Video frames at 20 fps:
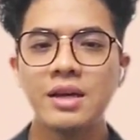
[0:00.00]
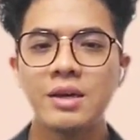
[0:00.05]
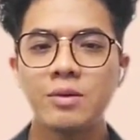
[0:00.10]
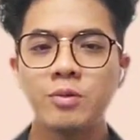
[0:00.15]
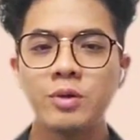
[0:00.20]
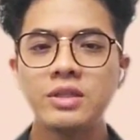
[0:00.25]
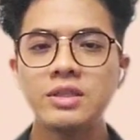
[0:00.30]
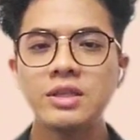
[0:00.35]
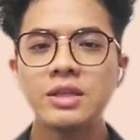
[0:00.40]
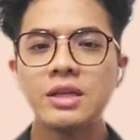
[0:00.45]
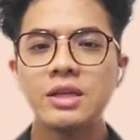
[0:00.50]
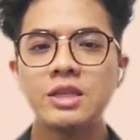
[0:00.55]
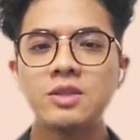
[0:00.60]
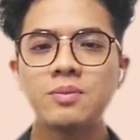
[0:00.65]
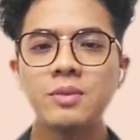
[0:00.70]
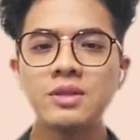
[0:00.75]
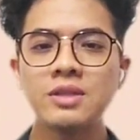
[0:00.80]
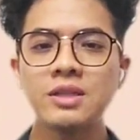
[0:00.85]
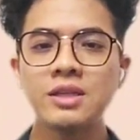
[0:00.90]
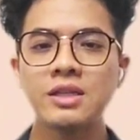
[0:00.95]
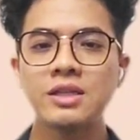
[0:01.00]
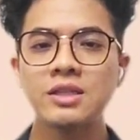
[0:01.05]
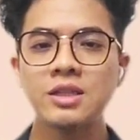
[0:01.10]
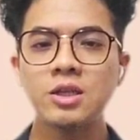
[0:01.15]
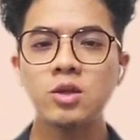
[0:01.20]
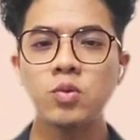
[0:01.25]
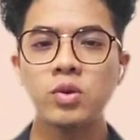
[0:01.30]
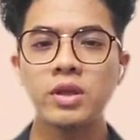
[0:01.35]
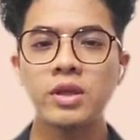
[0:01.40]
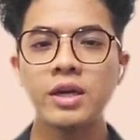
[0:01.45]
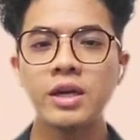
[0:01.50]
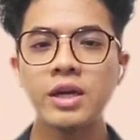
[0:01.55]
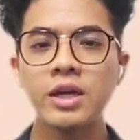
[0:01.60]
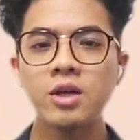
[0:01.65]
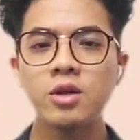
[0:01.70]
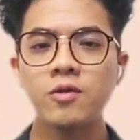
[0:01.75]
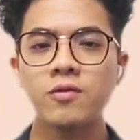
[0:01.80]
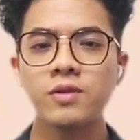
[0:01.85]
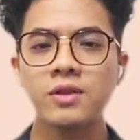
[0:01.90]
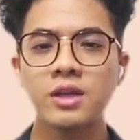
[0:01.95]
which is mastication with the
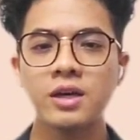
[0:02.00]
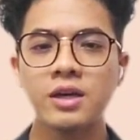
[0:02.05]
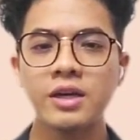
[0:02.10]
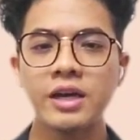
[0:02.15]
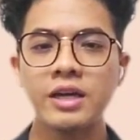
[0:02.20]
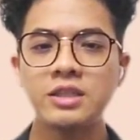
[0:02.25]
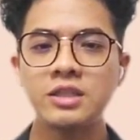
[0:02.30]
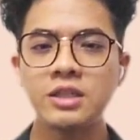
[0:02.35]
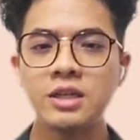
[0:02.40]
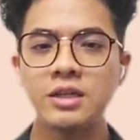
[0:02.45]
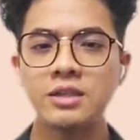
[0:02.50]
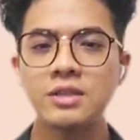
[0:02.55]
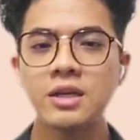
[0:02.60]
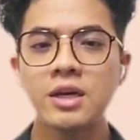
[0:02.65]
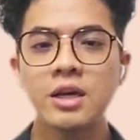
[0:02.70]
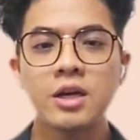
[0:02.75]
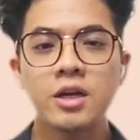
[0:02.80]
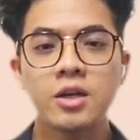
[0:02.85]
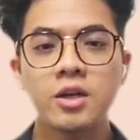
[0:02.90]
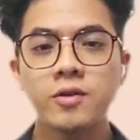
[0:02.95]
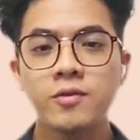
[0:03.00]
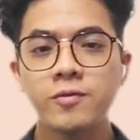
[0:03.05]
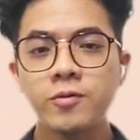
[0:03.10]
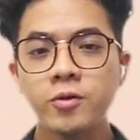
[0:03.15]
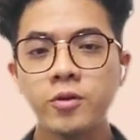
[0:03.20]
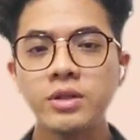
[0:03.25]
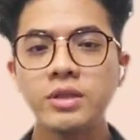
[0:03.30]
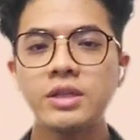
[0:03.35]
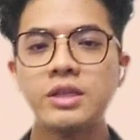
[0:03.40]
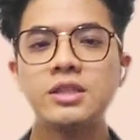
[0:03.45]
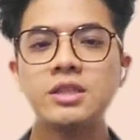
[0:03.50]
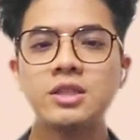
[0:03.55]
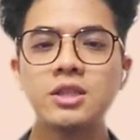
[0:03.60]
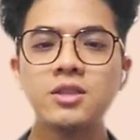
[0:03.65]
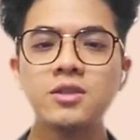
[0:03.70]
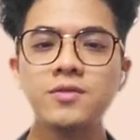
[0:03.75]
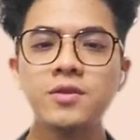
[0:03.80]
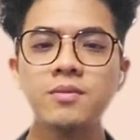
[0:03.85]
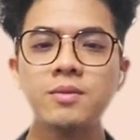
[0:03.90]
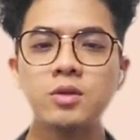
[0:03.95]
aid of tongue and cheeks. The food is
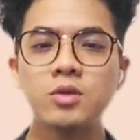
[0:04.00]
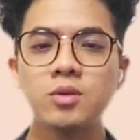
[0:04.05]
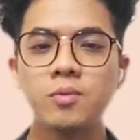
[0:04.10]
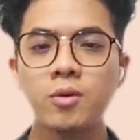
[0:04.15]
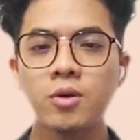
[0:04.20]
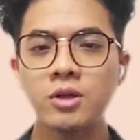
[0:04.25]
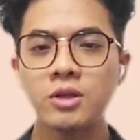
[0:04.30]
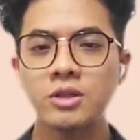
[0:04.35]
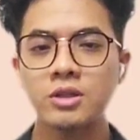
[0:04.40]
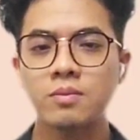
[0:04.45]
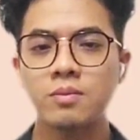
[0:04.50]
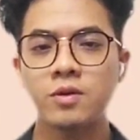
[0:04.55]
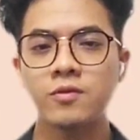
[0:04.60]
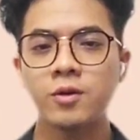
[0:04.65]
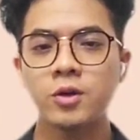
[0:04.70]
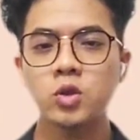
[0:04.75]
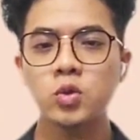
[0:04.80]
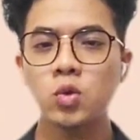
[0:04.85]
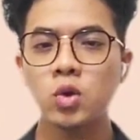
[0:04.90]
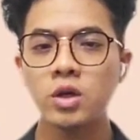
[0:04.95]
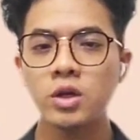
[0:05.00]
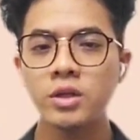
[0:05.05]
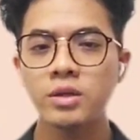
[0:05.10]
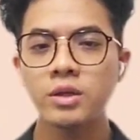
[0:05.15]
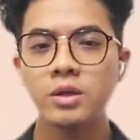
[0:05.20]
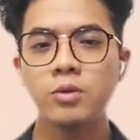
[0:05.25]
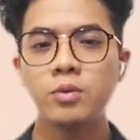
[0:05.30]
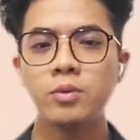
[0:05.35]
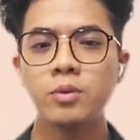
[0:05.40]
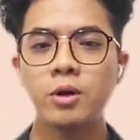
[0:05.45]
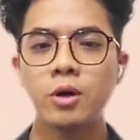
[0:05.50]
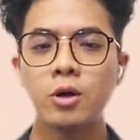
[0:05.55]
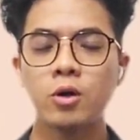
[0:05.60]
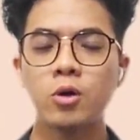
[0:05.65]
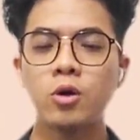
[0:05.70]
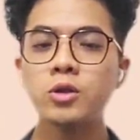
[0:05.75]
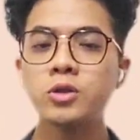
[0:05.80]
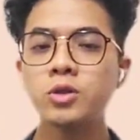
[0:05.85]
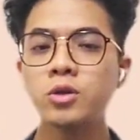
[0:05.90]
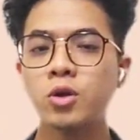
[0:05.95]
transferred into bolus before swallowed, or
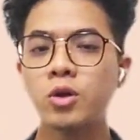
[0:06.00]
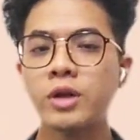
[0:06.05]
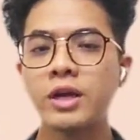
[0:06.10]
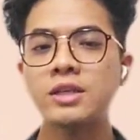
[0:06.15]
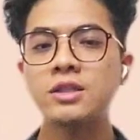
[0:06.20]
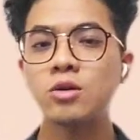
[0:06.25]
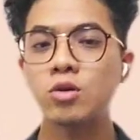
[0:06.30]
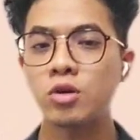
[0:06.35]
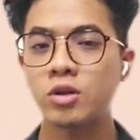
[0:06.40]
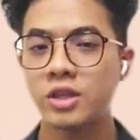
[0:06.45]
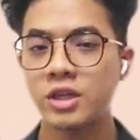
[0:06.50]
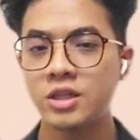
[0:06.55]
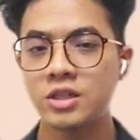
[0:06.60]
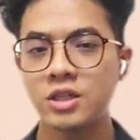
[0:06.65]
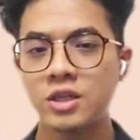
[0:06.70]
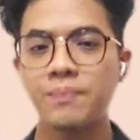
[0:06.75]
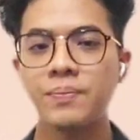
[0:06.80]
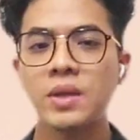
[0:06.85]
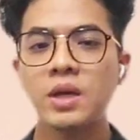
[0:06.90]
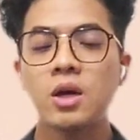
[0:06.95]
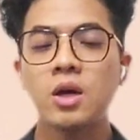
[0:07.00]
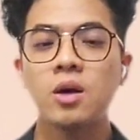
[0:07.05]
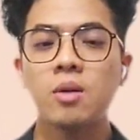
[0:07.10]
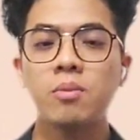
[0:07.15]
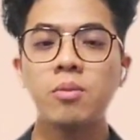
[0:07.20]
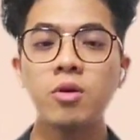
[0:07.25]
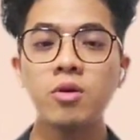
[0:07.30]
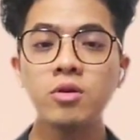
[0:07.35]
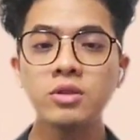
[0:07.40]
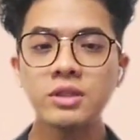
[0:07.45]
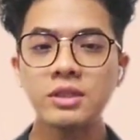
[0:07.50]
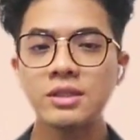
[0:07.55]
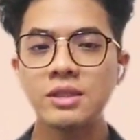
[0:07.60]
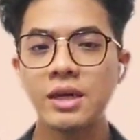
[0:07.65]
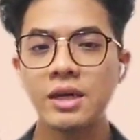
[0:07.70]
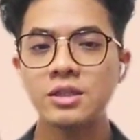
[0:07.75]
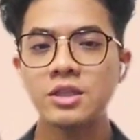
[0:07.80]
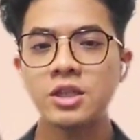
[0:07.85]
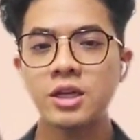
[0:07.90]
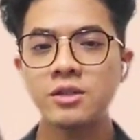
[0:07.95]
also known as deglutition. Bolus is
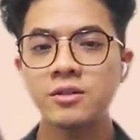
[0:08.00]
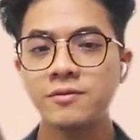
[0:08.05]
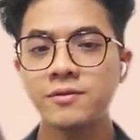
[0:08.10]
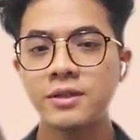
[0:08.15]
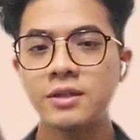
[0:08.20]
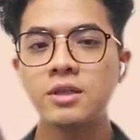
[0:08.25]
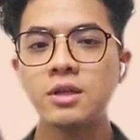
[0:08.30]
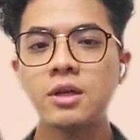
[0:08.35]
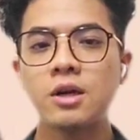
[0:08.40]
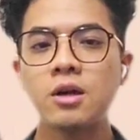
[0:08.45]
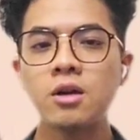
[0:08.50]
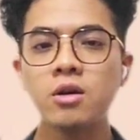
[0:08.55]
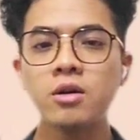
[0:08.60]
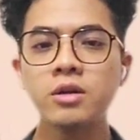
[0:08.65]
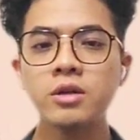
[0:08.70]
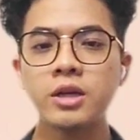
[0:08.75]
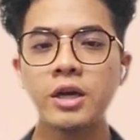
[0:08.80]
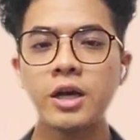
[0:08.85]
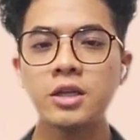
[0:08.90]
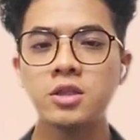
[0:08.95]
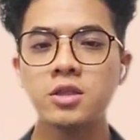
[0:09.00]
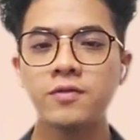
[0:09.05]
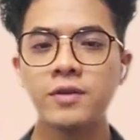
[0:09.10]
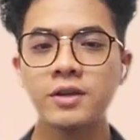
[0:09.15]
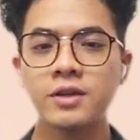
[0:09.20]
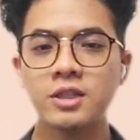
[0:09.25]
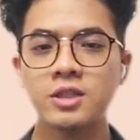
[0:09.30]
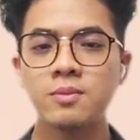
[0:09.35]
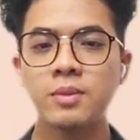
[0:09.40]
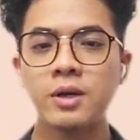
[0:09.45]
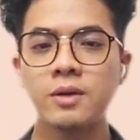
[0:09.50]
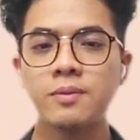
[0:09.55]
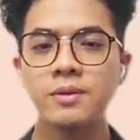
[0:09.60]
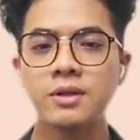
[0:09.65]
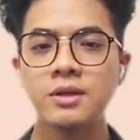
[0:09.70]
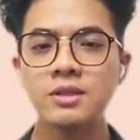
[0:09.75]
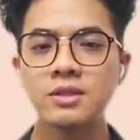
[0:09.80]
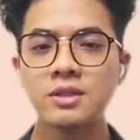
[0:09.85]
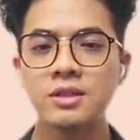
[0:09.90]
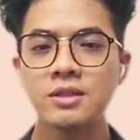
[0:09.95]
then transferred along the esophagus by
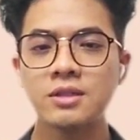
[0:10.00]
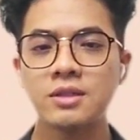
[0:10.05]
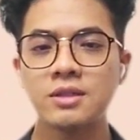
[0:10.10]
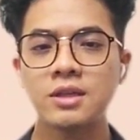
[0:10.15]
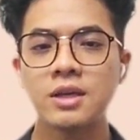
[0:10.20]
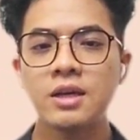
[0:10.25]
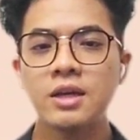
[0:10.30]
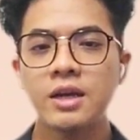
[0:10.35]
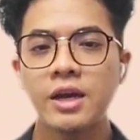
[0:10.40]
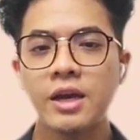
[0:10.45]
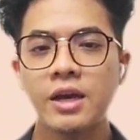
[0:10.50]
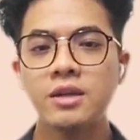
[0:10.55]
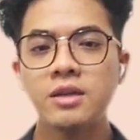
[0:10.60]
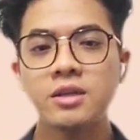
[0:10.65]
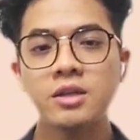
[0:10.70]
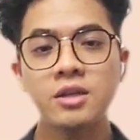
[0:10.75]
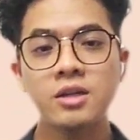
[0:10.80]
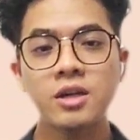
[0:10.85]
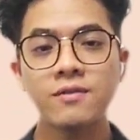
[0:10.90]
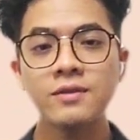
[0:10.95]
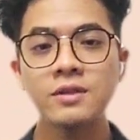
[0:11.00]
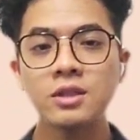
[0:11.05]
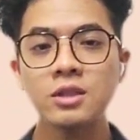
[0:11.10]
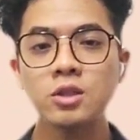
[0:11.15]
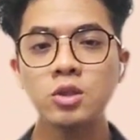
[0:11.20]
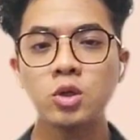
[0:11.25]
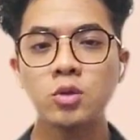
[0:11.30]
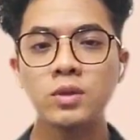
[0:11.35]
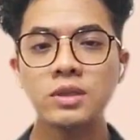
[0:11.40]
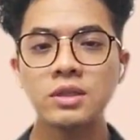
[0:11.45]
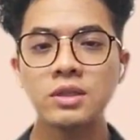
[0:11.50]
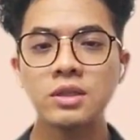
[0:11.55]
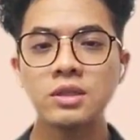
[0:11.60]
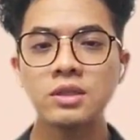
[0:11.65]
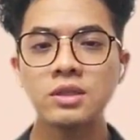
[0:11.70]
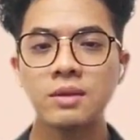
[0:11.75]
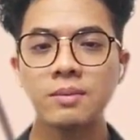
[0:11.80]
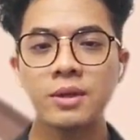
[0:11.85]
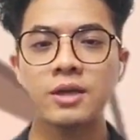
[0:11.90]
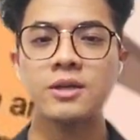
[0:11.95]
peristalsis and the gravity towards the
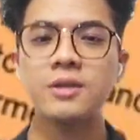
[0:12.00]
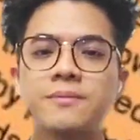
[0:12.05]
stomach.